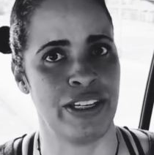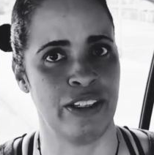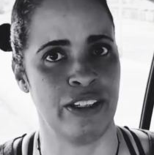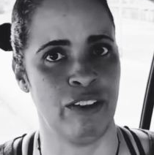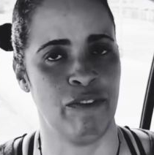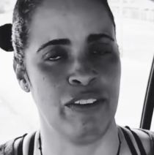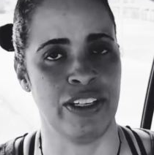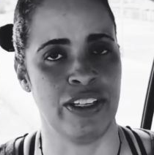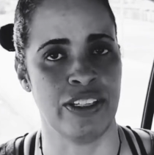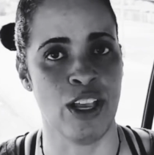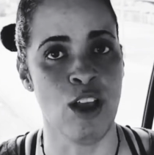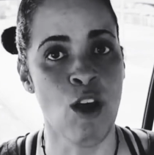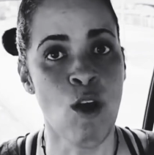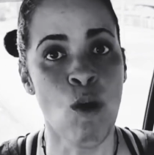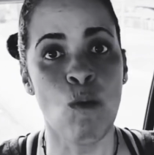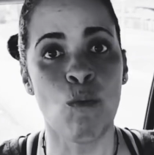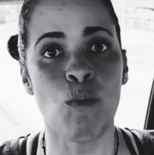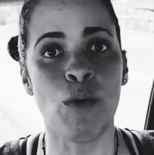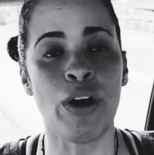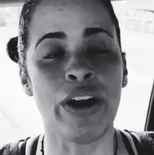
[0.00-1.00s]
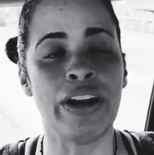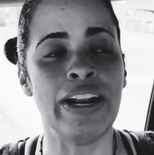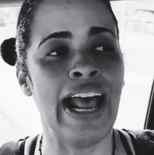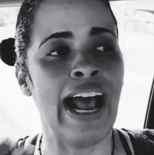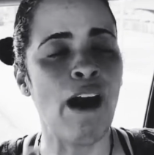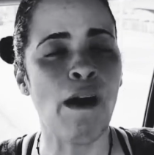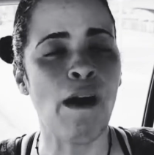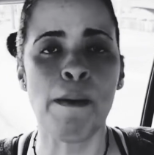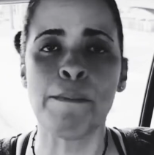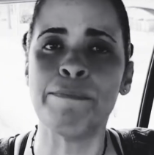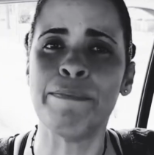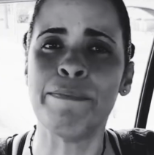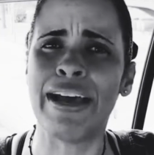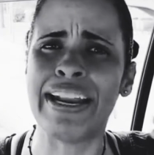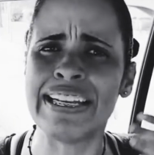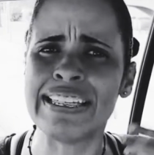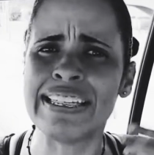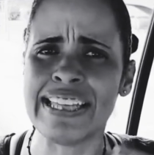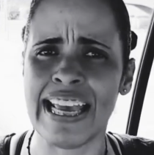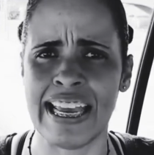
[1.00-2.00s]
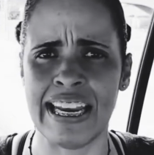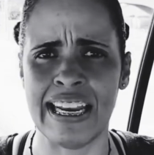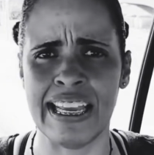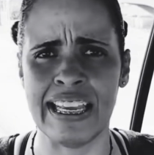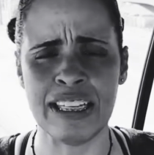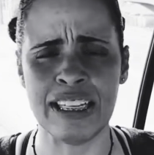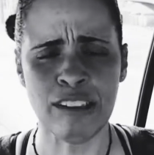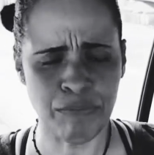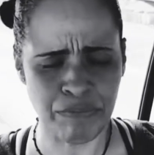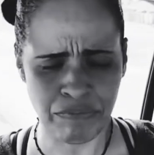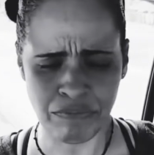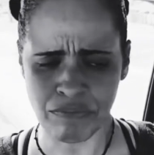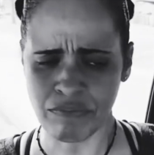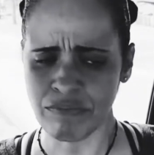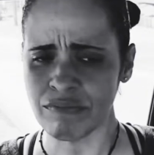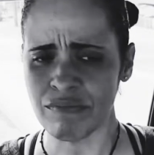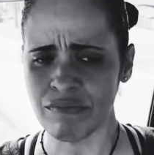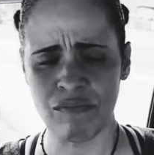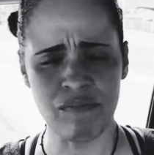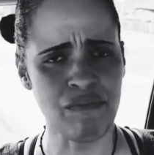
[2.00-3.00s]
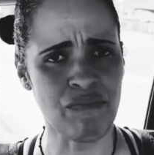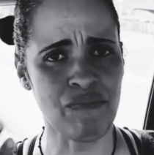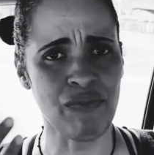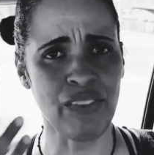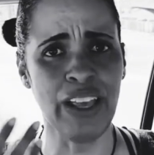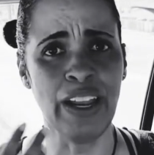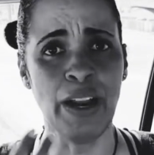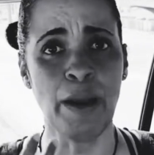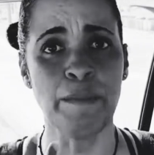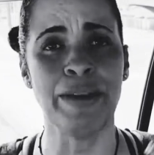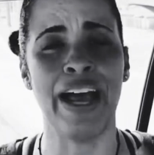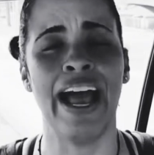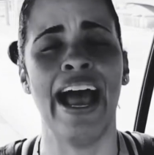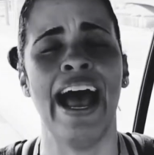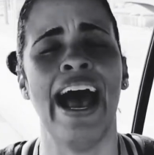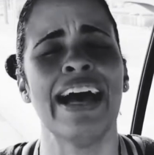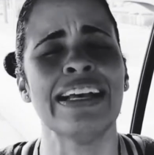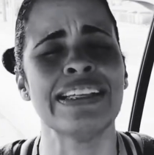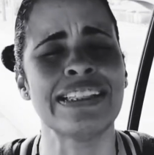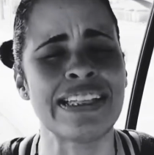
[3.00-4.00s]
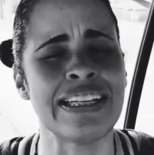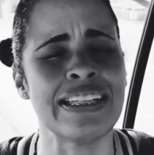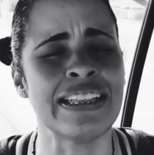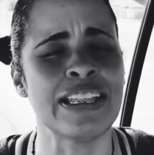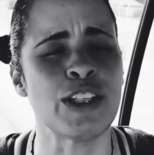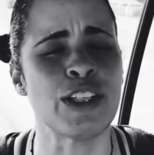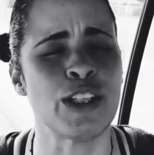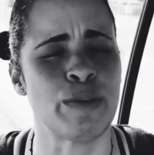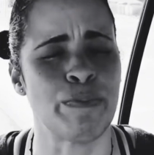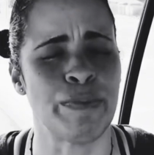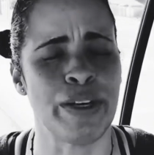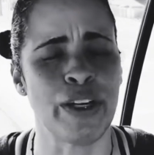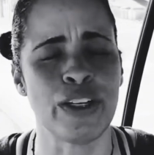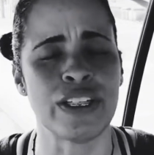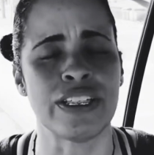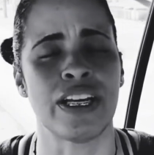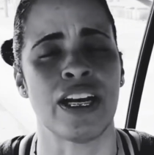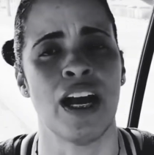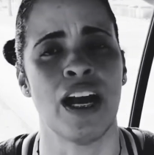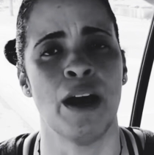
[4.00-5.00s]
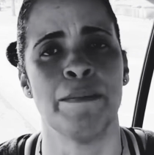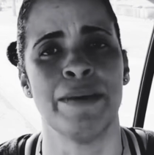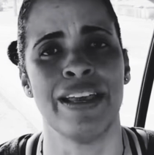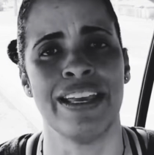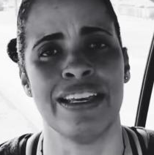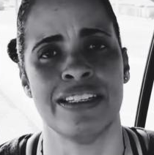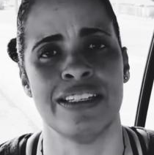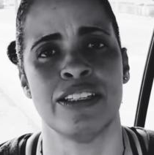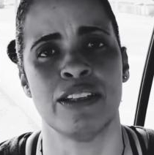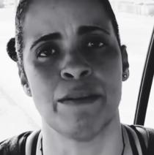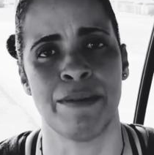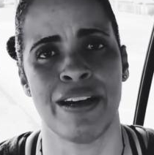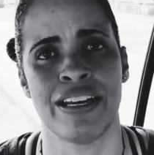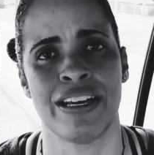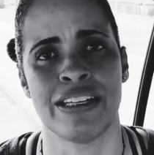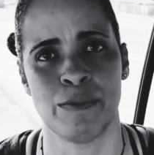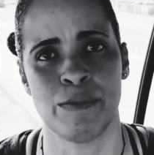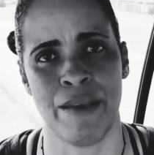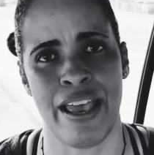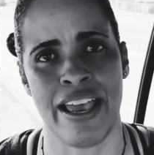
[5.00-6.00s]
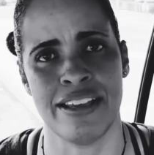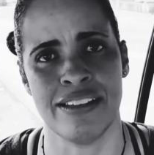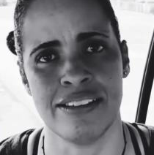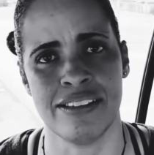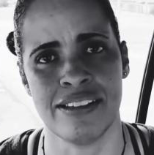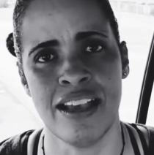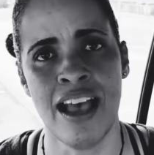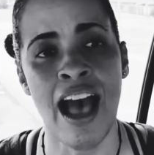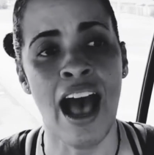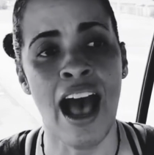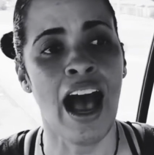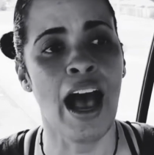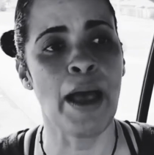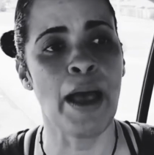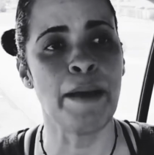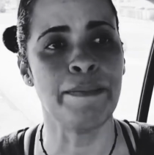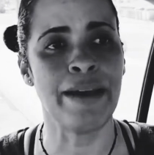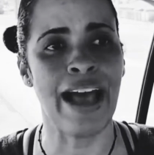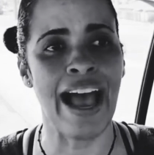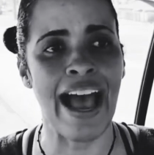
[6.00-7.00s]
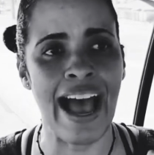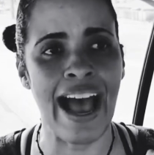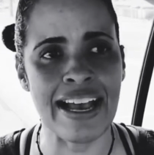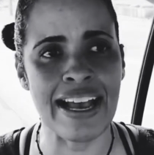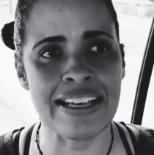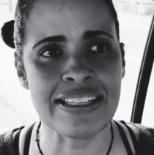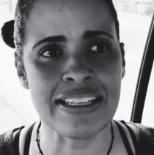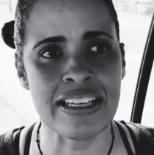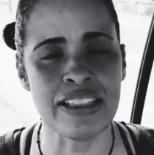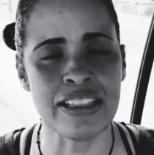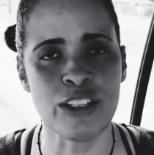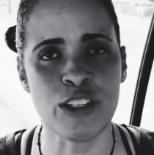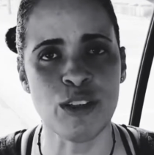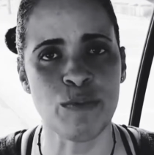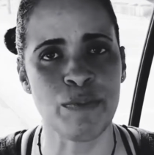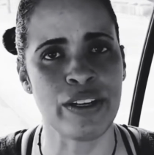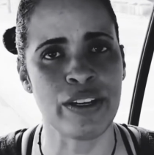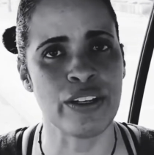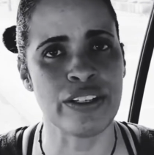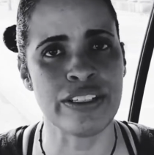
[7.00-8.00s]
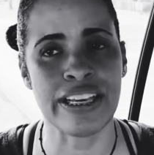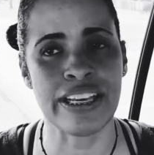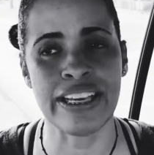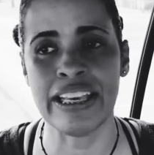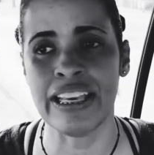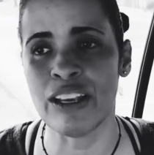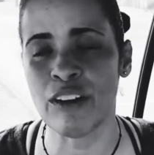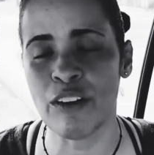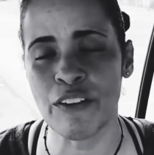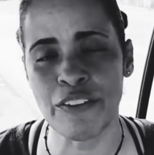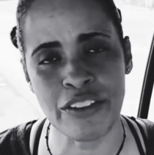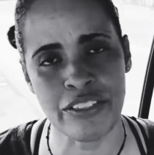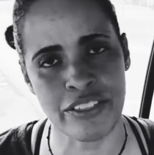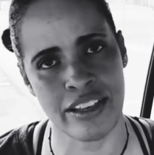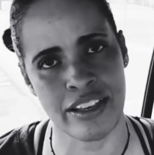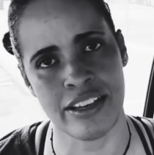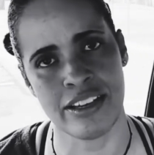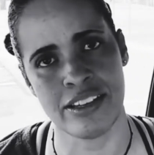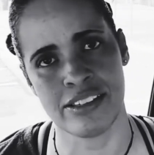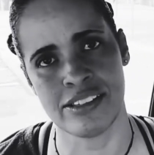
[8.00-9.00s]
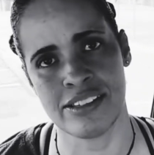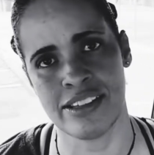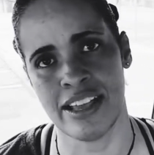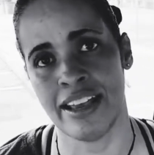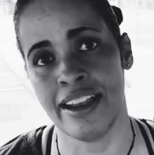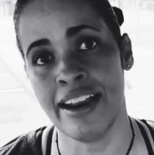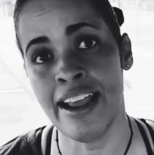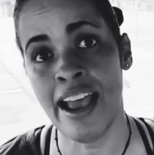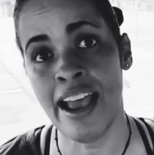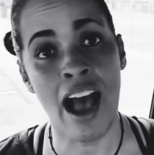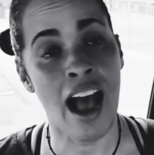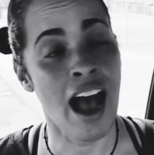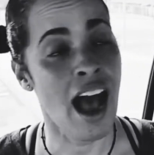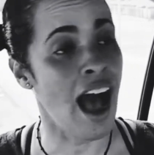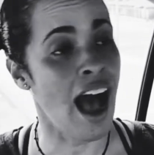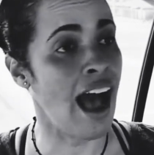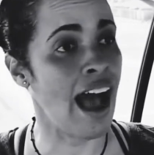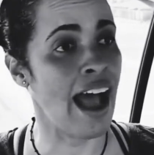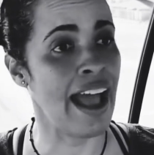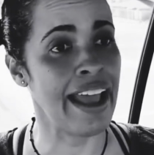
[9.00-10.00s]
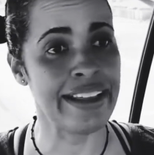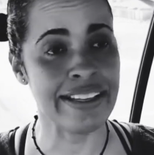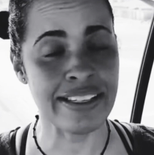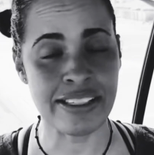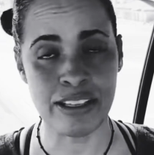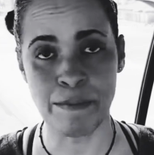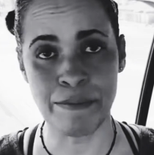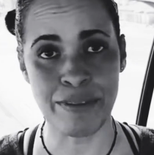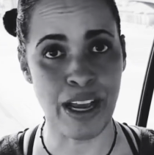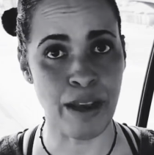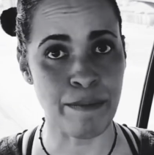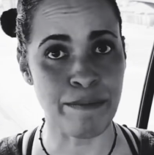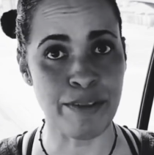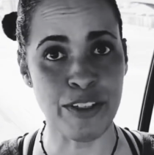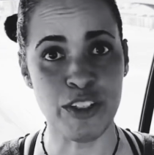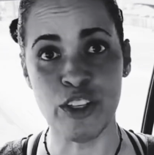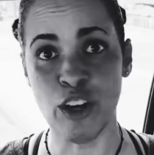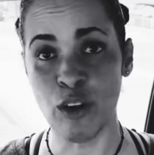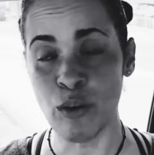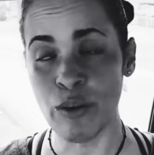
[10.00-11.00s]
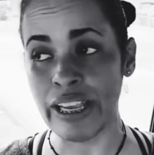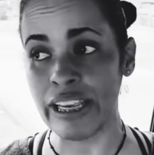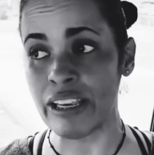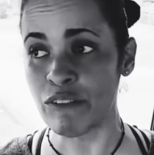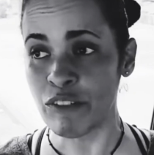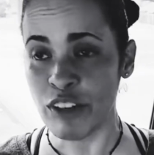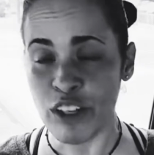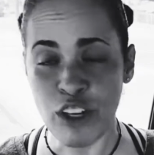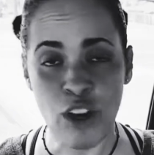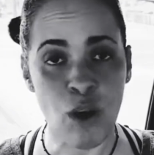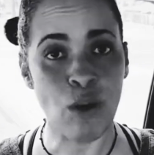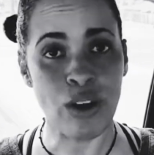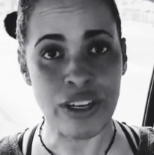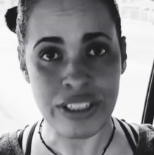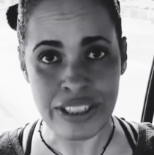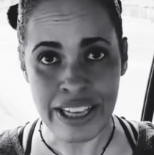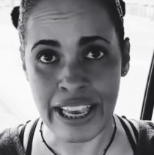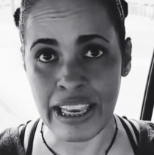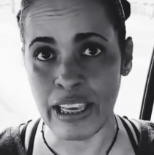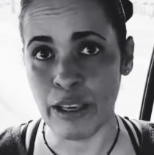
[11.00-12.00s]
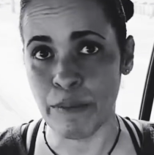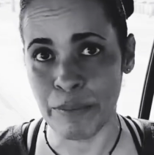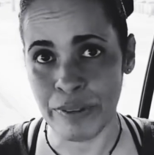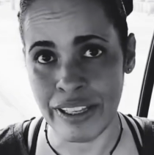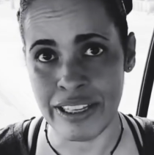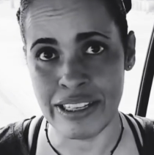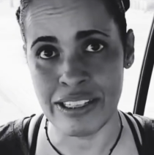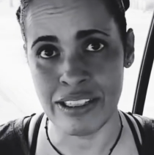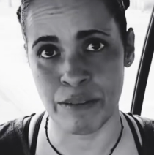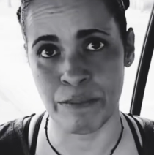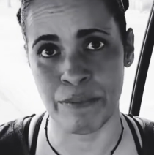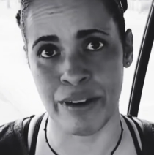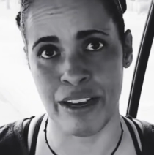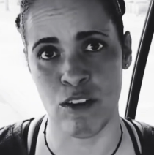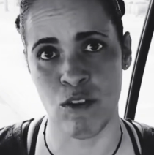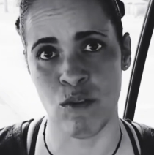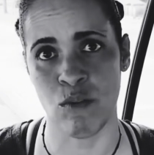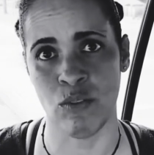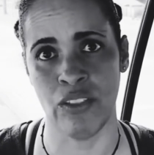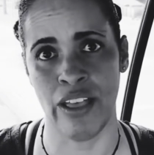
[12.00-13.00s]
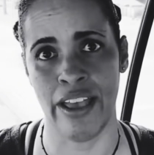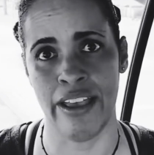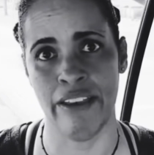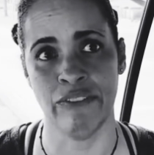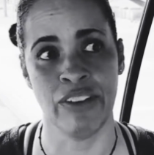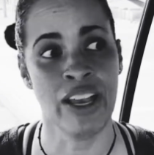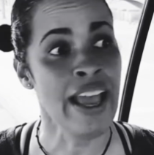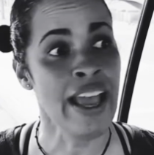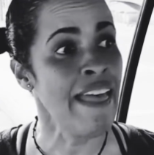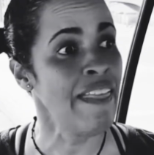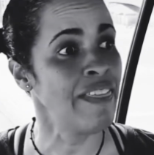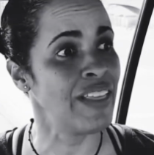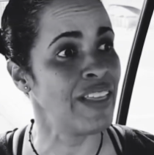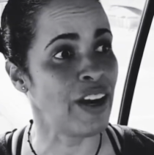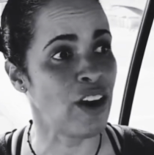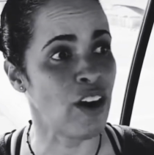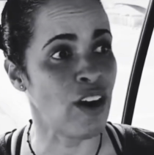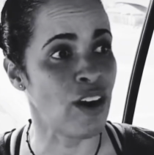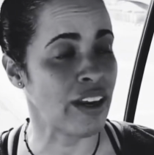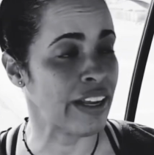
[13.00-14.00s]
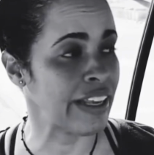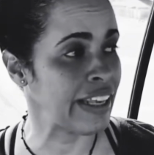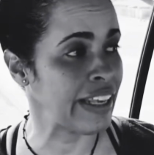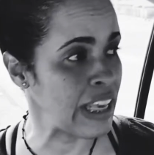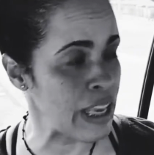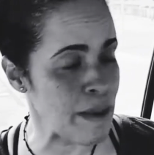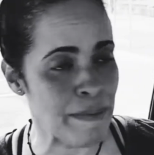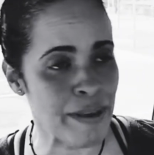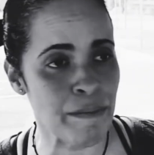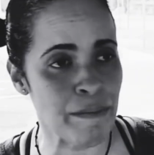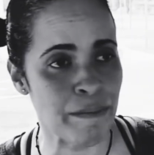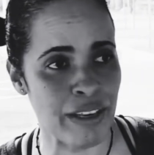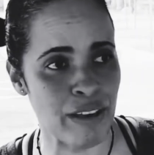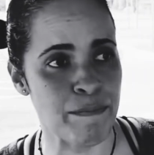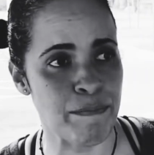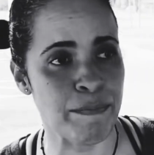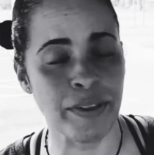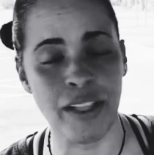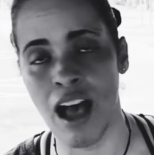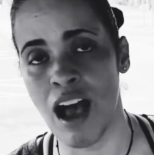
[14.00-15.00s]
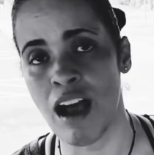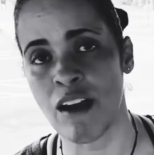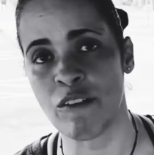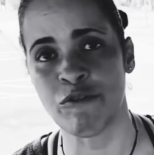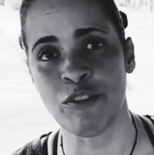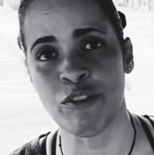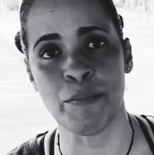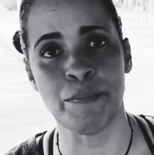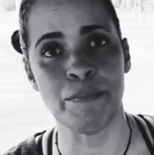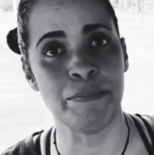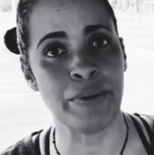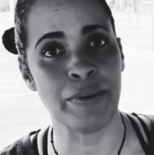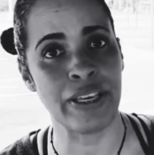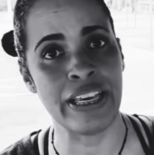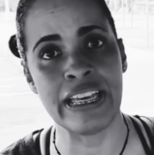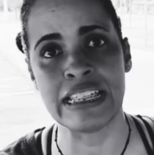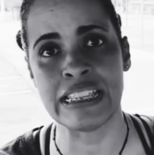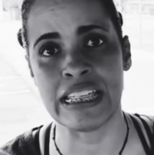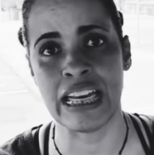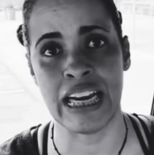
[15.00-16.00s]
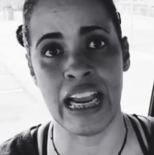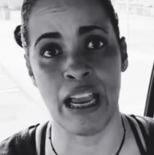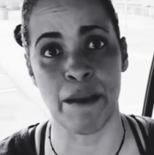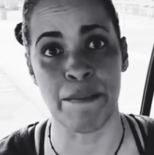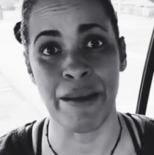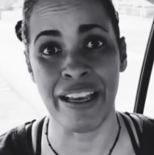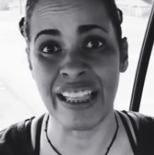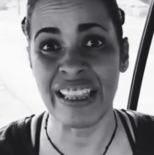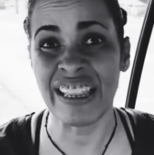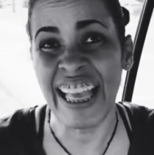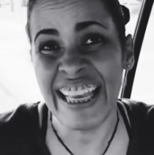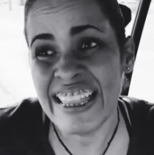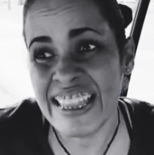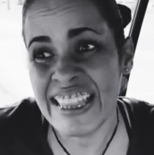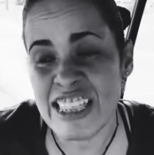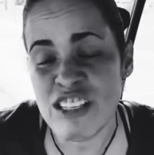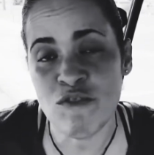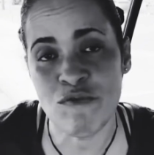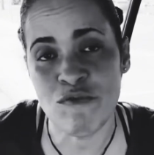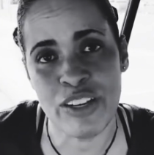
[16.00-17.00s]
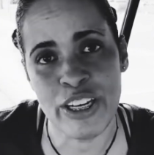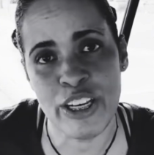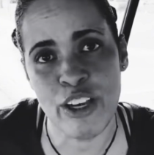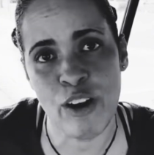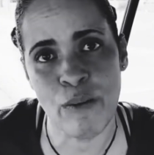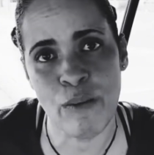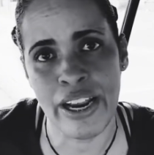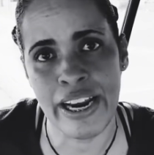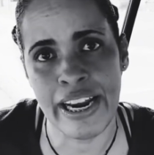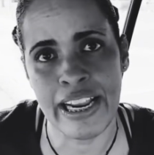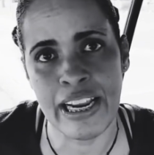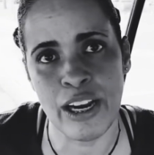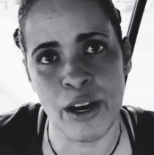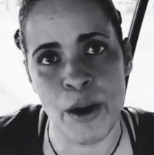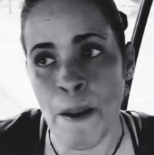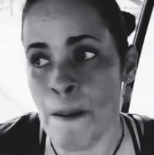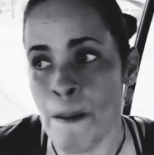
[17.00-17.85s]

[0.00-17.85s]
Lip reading: of this, where now I'm meditating and I'm asking the Spirit to come into my space. I am asking the Spirit to heal the things that I sometimes don't even know are taking place in my own life, that are keeping me blocked from being dynamic. Like this video right here.